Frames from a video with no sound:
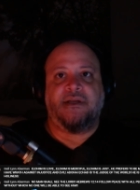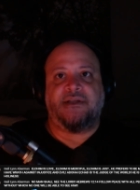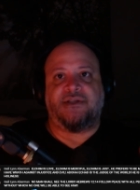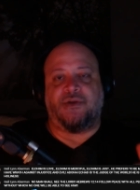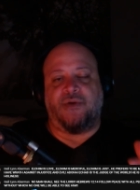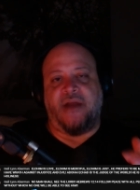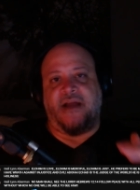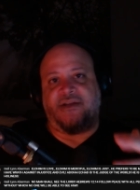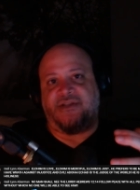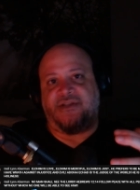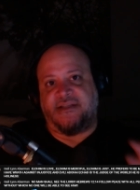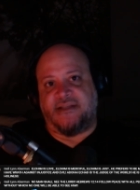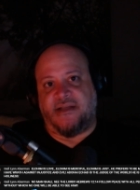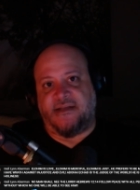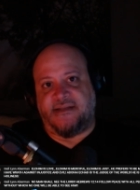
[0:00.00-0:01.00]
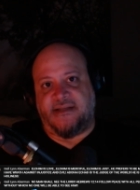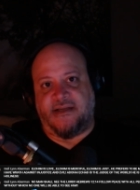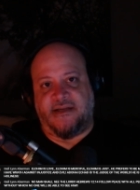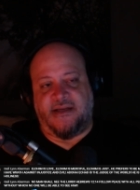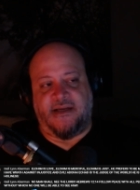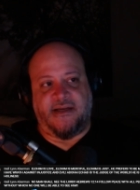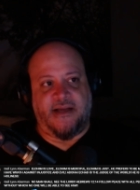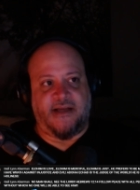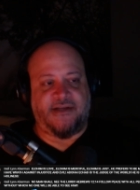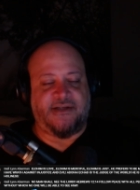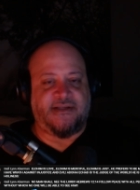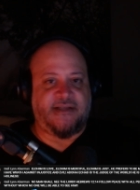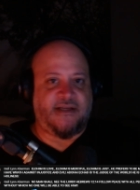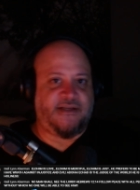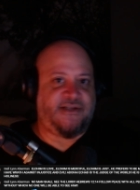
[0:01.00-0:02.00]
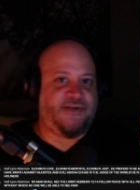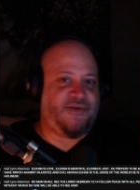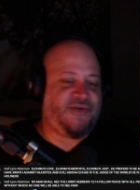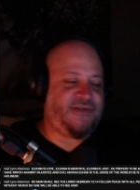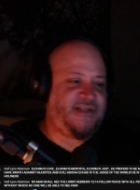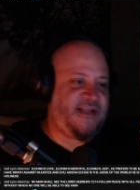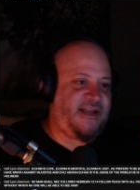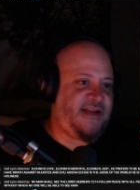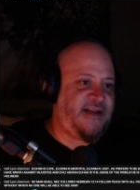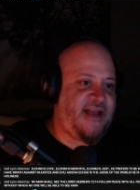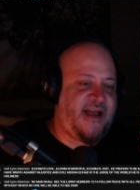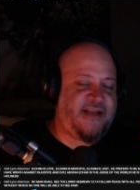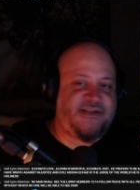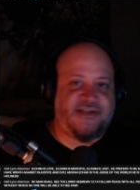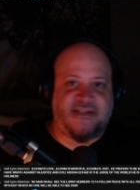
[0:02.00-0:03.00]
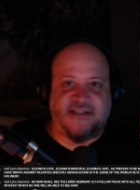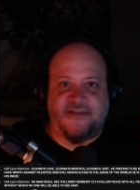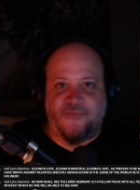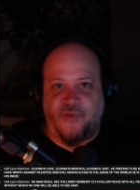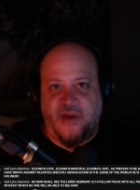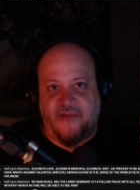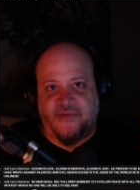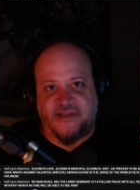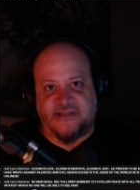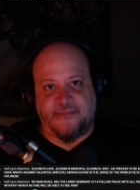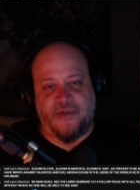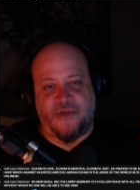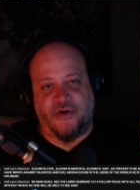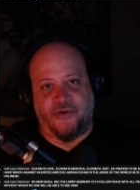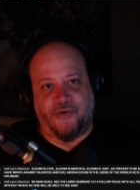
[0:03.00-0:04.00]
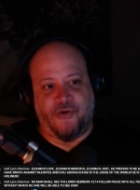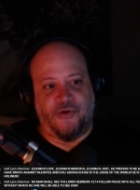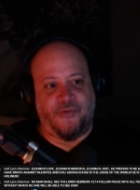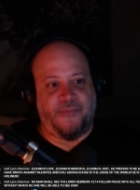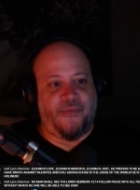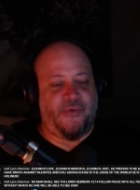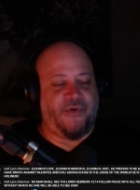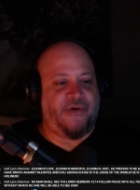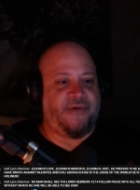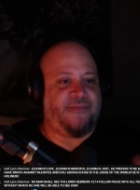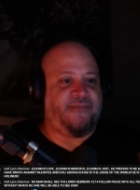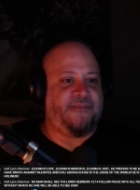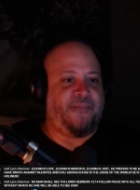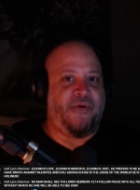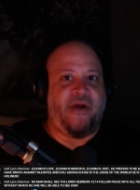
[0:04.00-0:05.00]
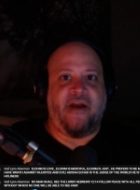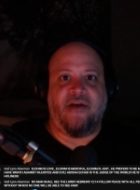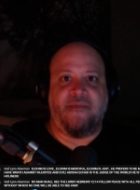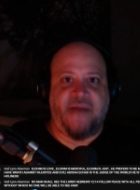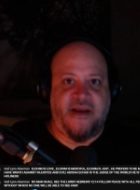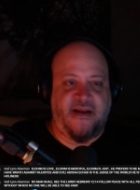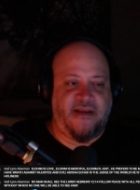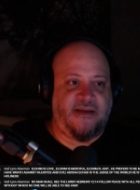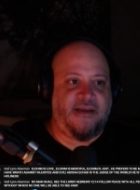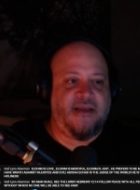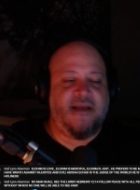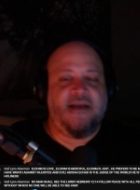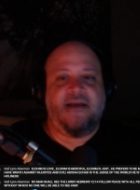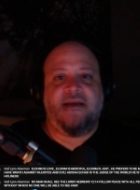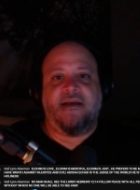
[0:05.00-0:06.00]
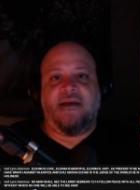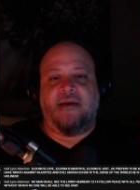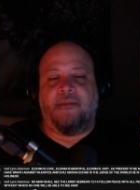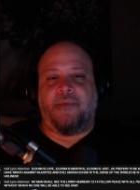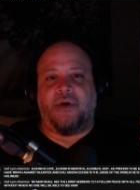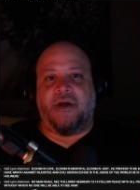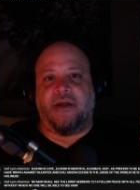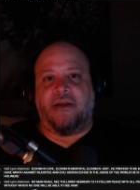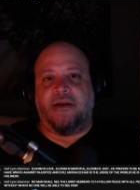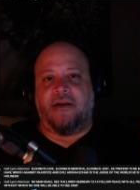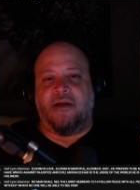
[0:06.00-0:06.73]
So not just on Sunday, not just on Tuesday, not just if we have a small group or a prayer meeting, but